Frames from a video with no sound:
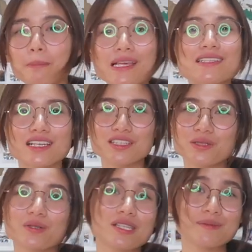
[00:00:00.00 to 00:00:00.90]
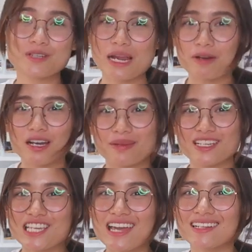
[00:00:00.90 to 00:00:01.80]
please do subscribe on
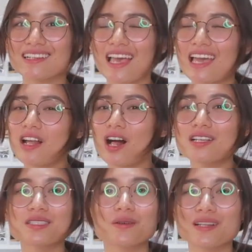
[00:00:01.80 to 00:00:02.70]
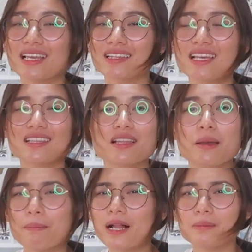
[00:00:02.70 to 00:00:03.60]
my channel and also click that
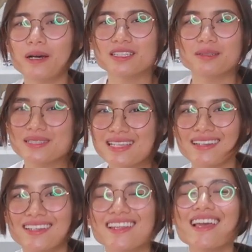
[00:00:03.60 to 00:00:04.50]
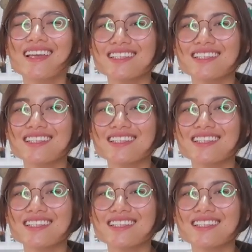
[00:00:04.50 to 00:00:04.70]
bell button beside it